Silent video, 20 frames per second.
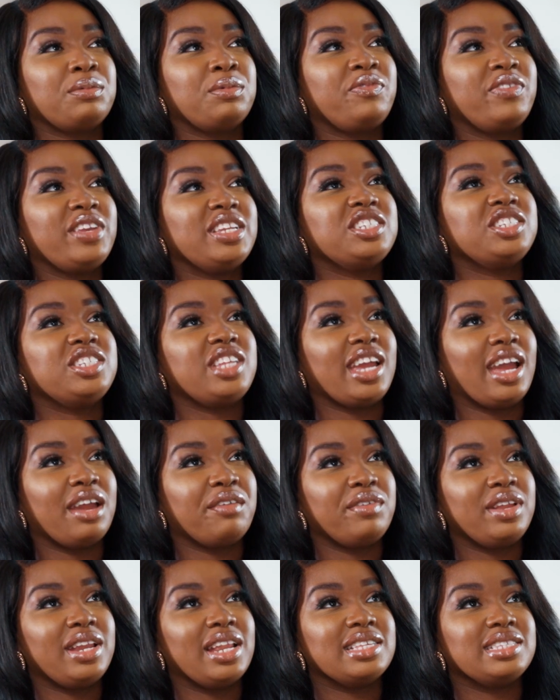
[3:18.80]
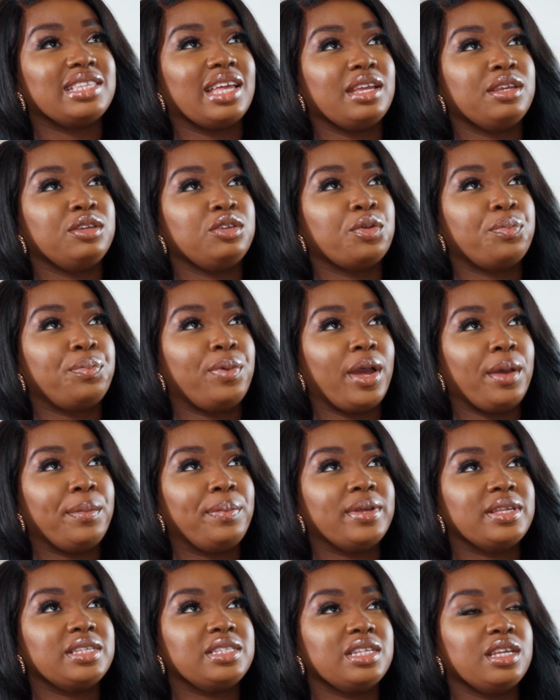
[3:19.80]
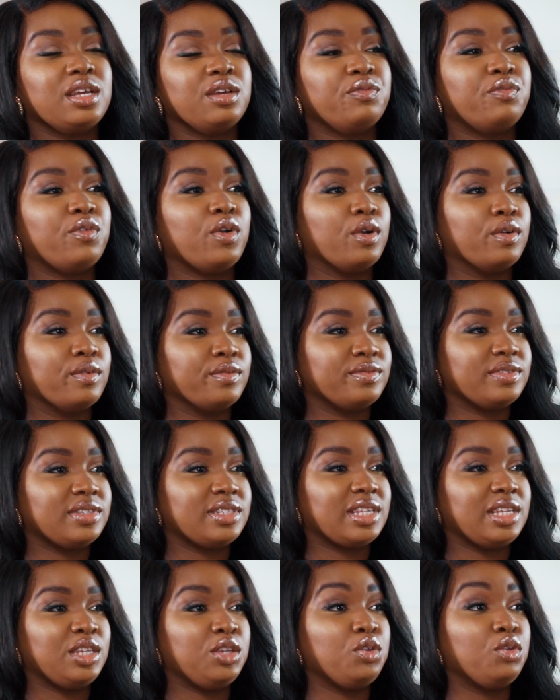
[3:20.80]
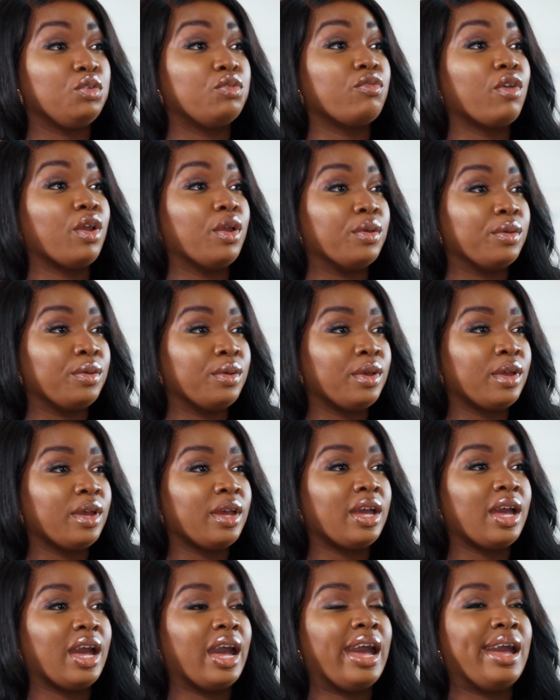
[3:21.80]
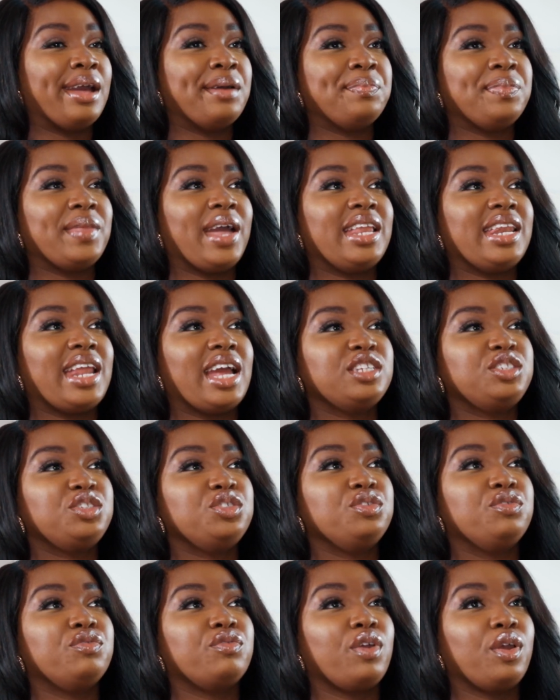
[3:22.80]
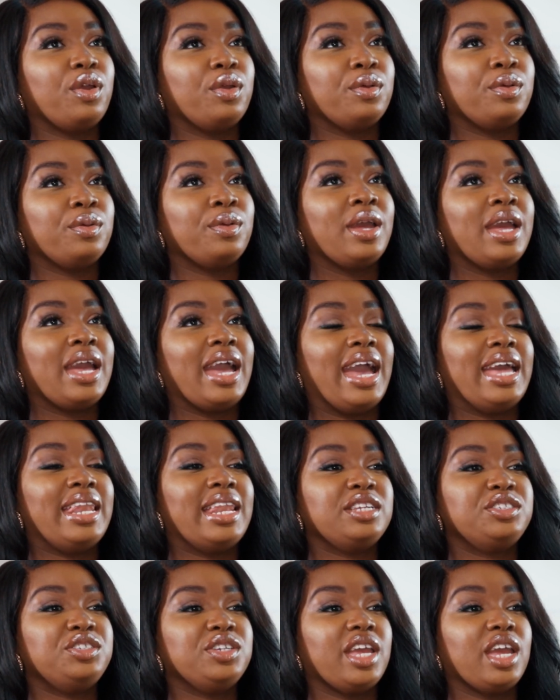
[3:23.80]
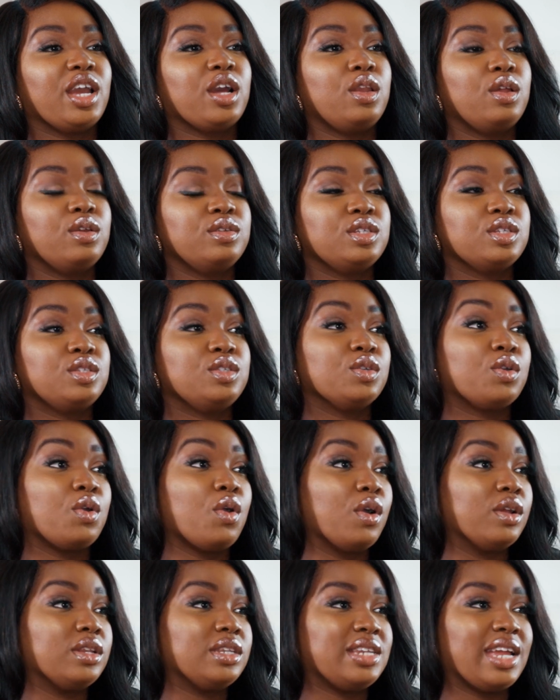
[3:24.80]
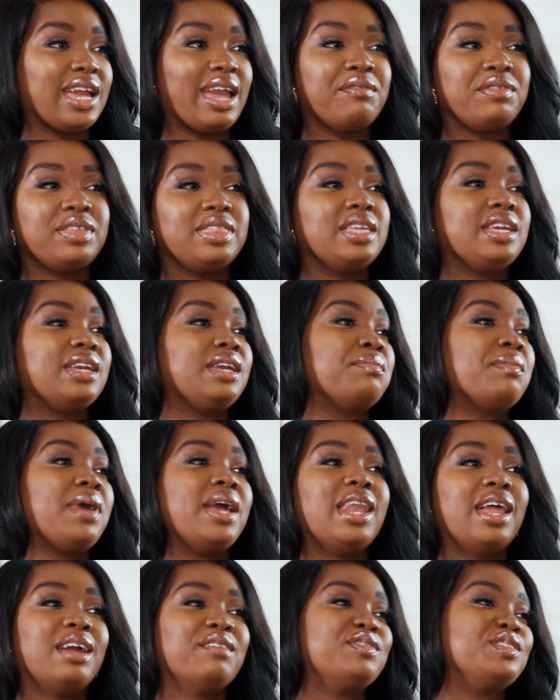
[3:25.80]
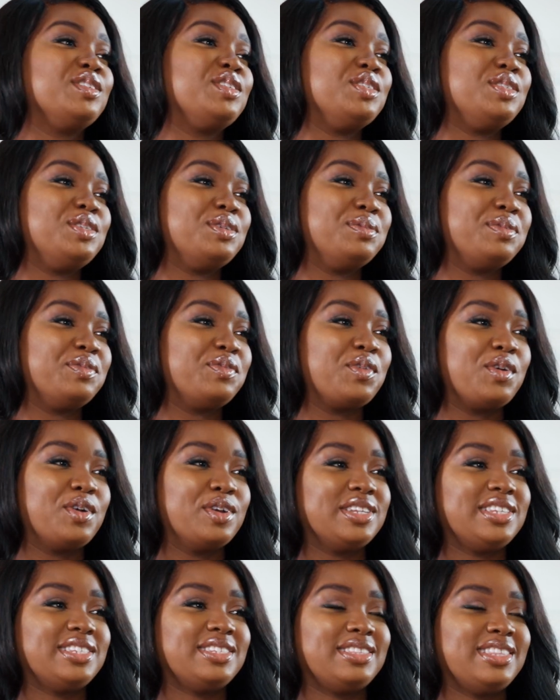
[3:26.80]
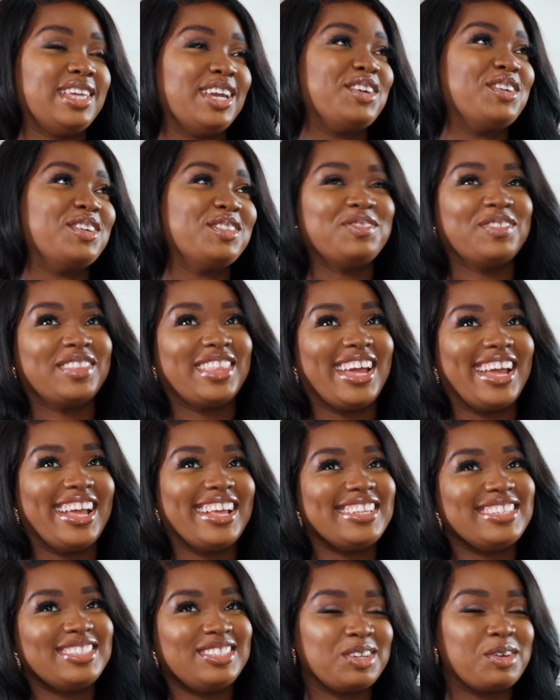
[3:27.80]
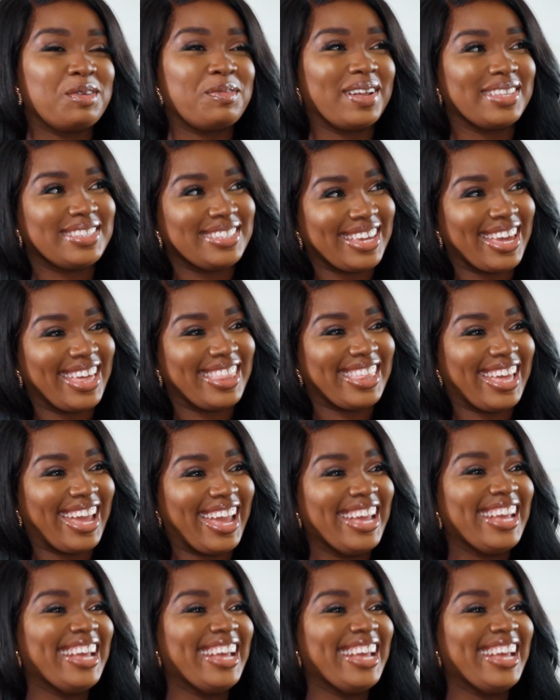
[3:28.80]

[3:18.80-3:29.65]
with each day I realize that your purpose evolves, you grow, and as you grow and as you get closer to God, like everything in my life is to do with God. Thank God for that. It took a while to get there.